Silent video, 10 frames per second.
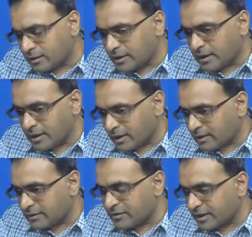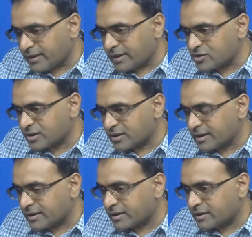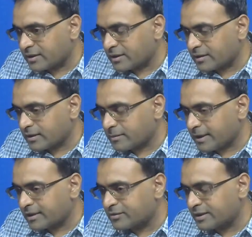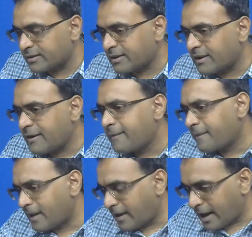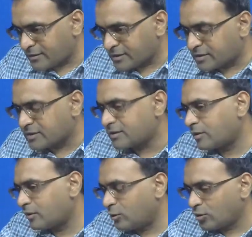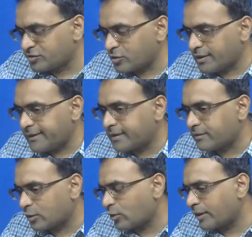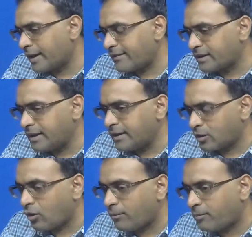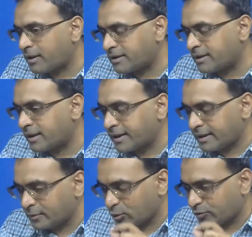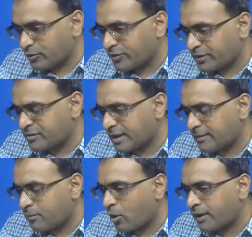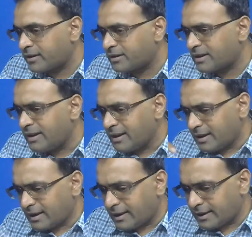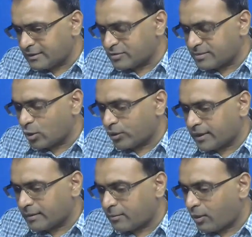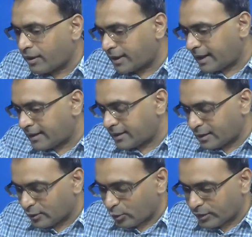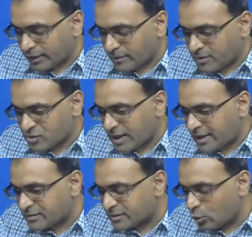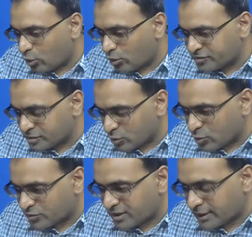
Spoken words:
the signature it brings in as it goes through a linear. You can have a linear component there, right? I mean, if you fix a point, let this be a rotating point, and let a rotating machine, as it goes through